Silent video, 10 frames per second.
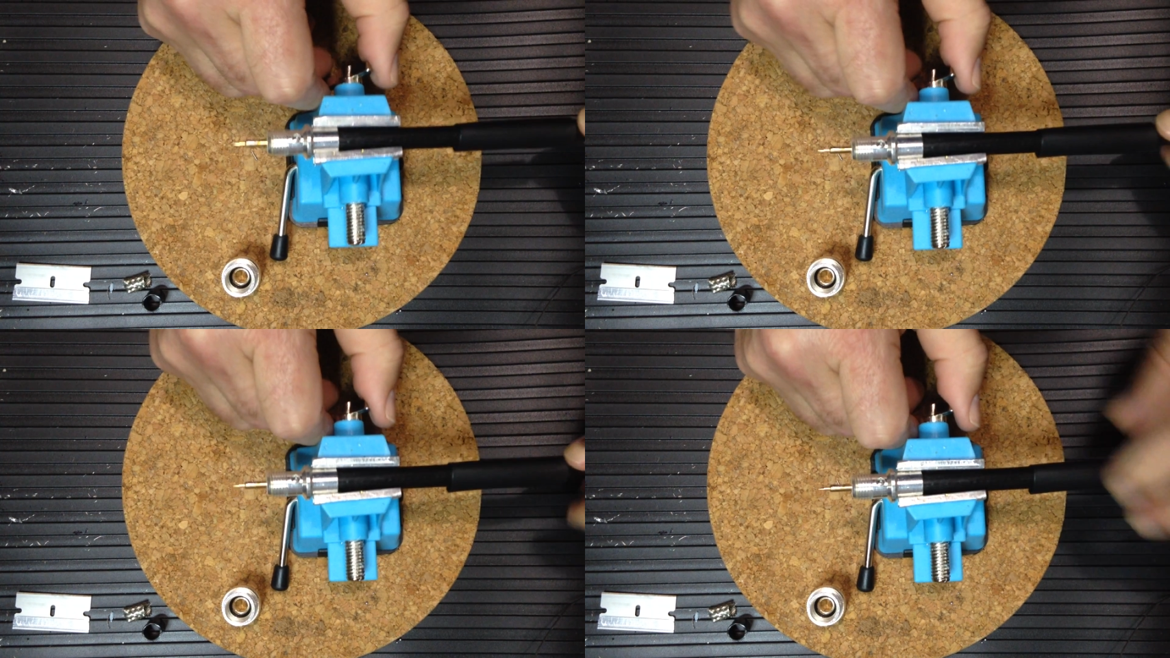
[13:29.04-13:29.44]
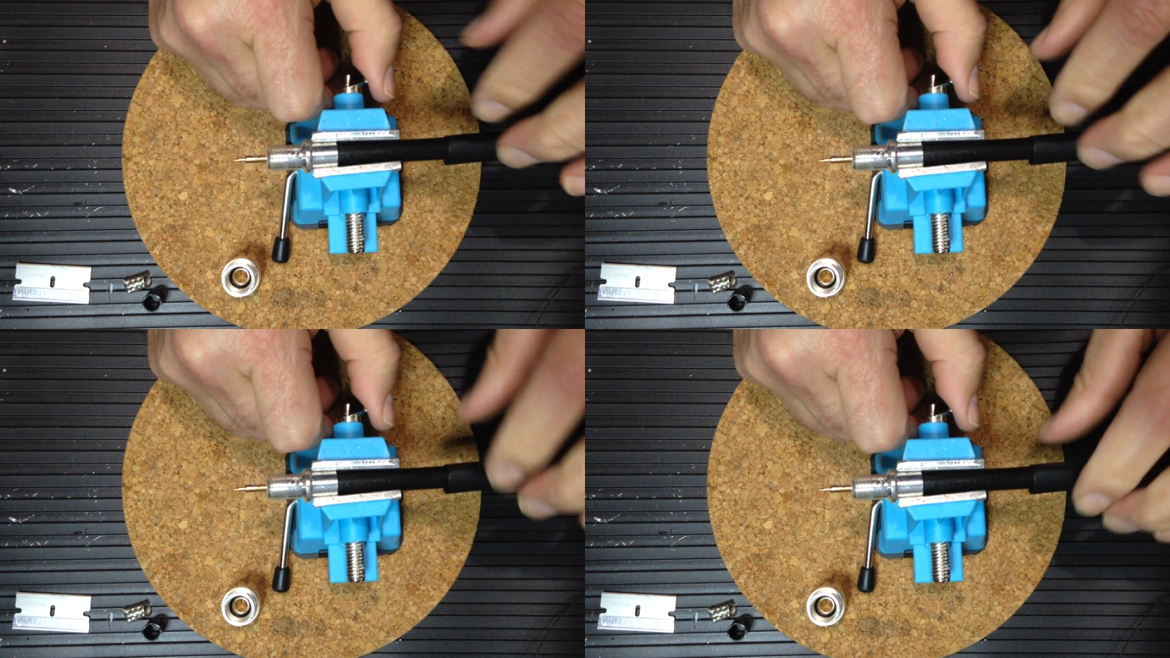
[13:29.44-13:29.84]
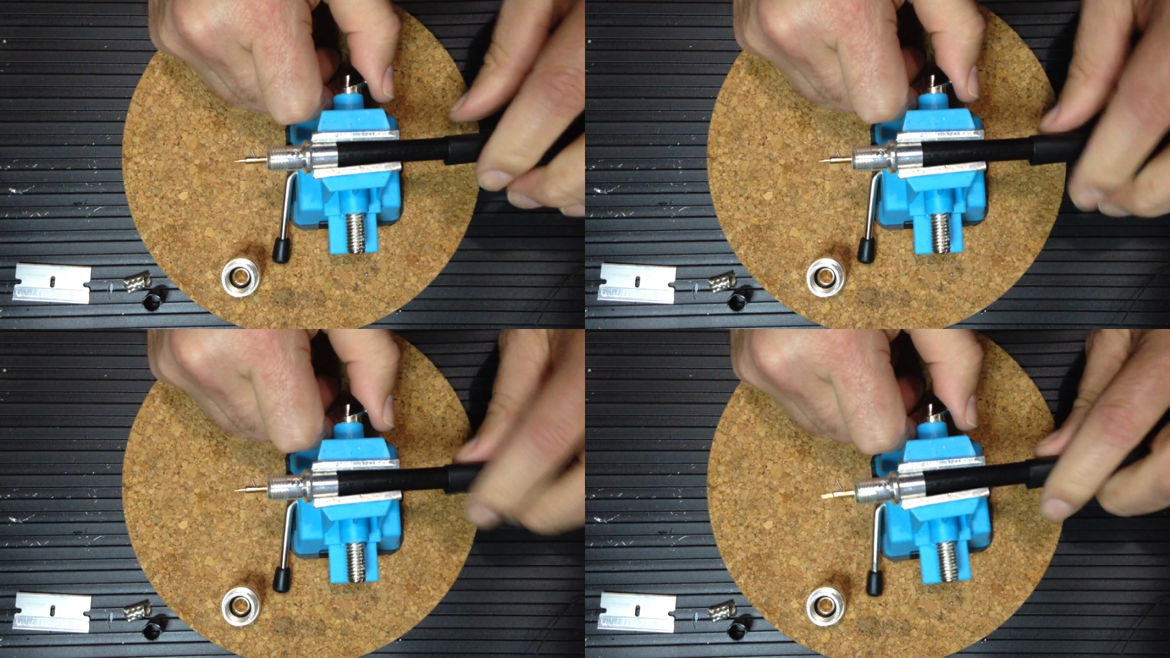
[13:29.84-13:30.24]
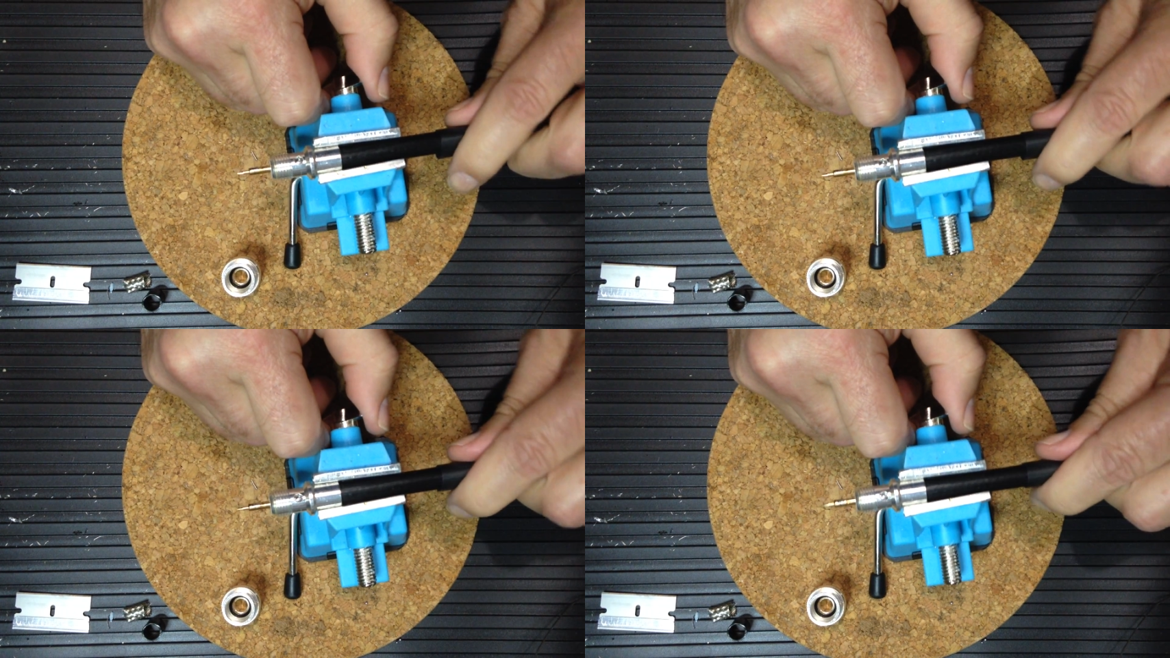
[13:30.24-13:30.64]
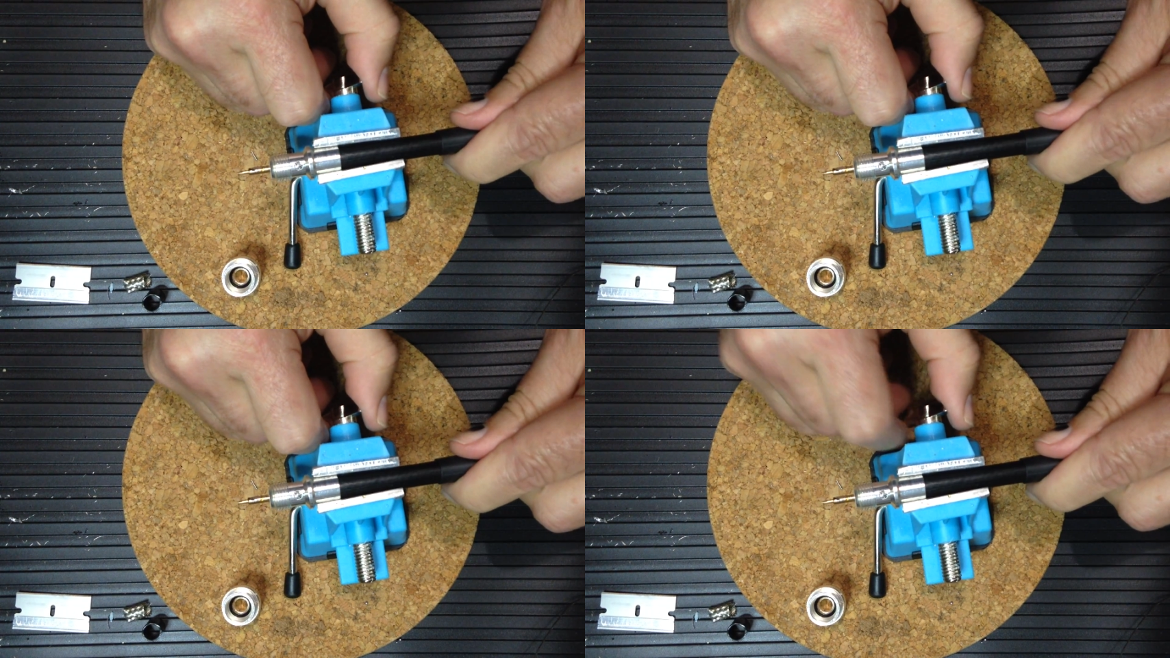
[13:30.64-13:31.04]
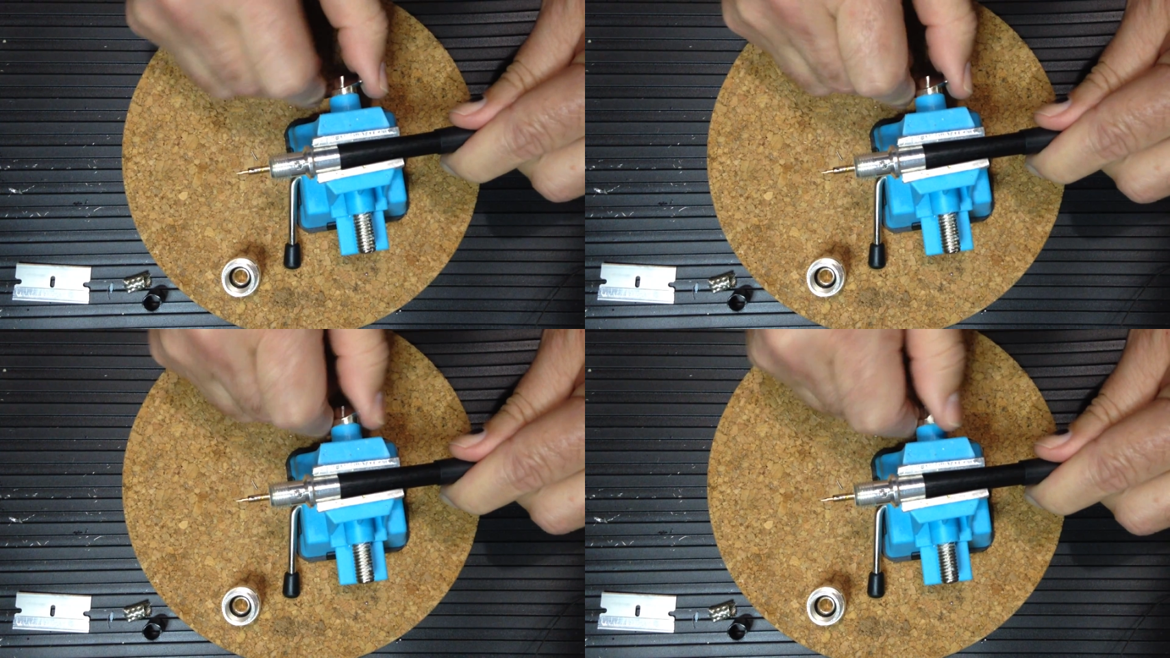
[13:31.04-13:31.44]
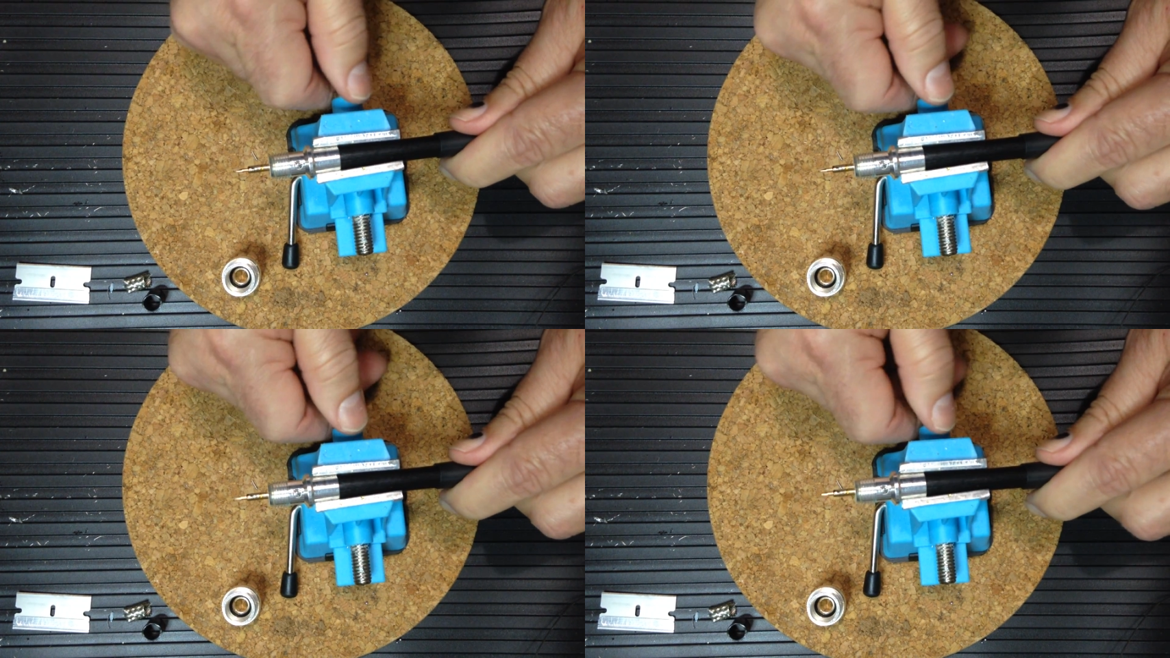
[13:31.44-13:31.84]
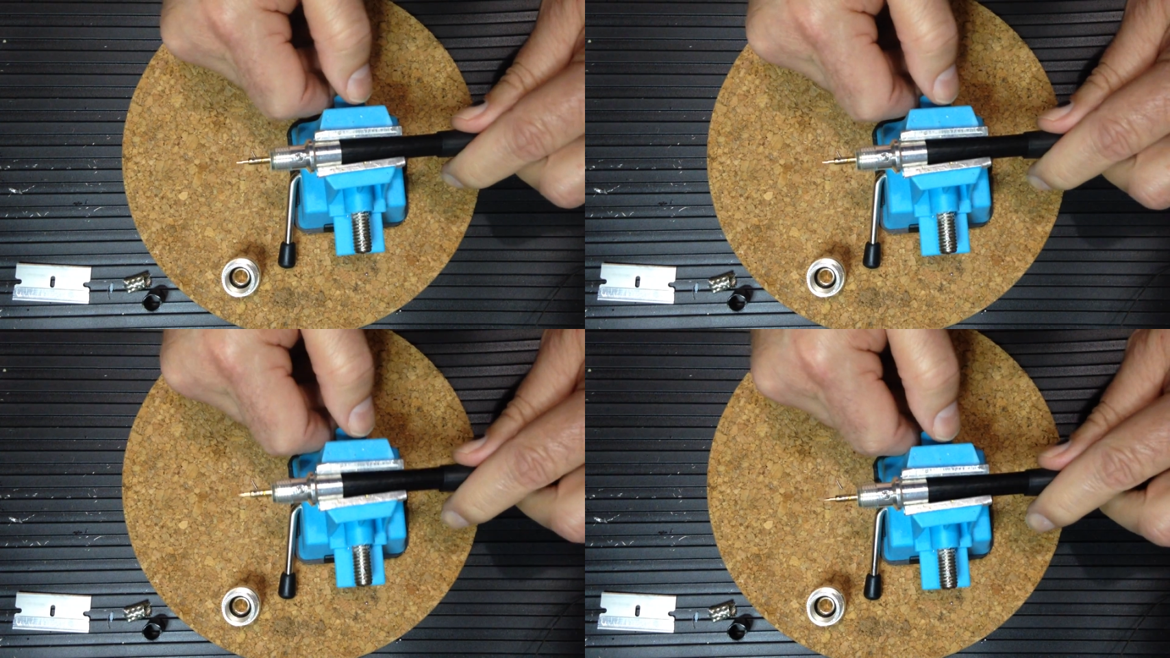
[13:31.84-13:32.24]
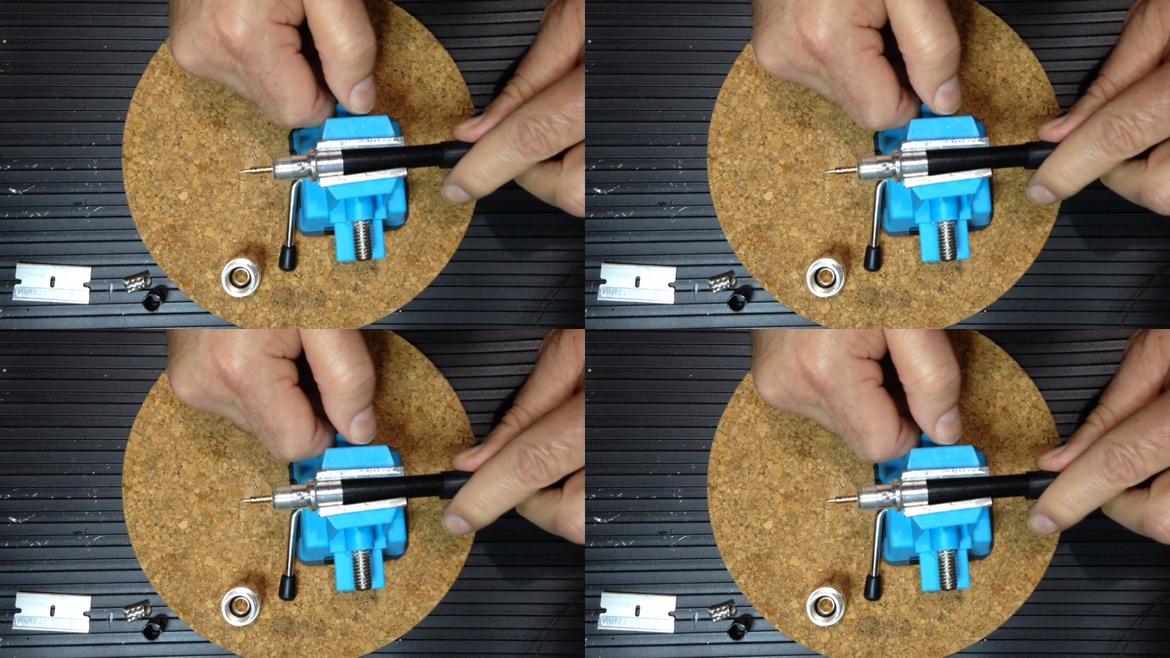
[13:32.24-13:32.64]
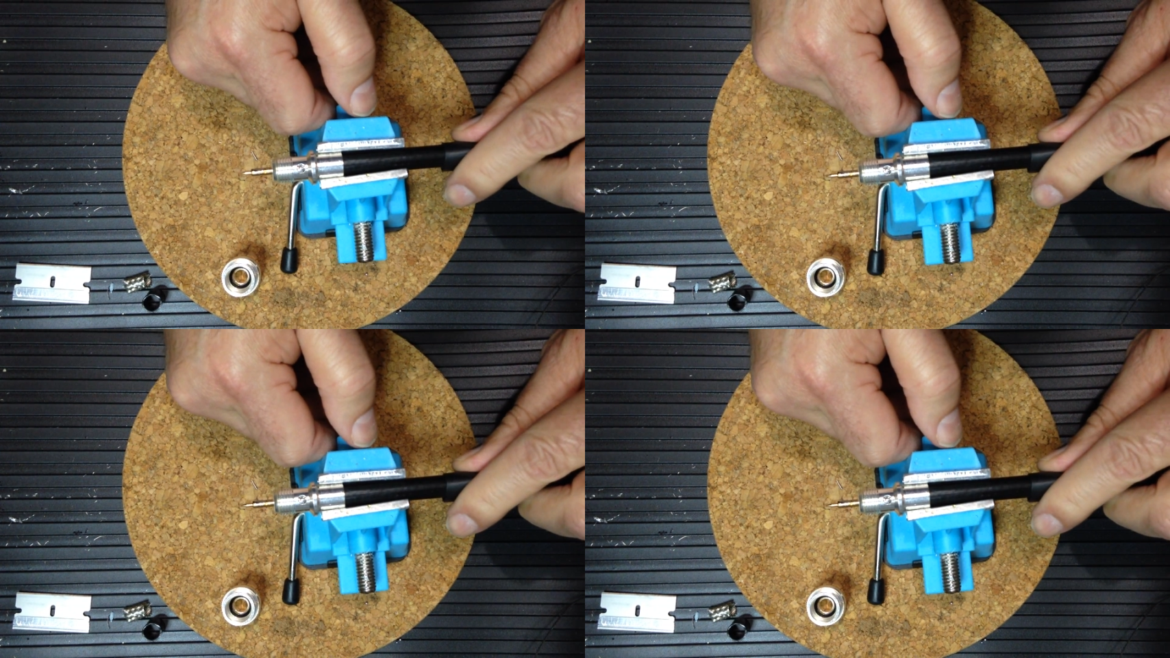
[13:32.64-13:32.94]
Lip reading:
No face is visible, so there are no lips to read.